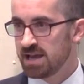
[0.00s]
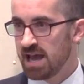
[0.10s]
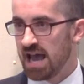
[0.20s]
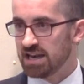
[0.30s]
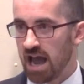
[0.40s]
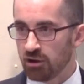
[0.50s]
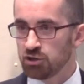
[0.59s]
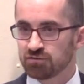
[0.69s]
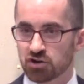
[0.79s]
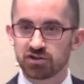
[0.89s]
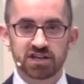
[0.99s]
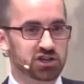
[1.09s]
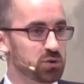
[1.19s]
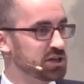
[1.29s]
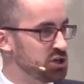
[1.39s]
and now you've turned
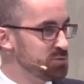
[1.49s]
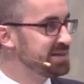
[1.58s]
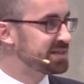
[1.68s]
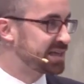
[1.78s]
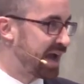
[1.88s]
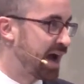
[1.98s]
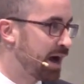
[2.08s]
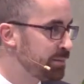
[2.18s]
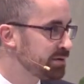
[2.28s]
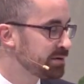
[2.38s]
into a human scab,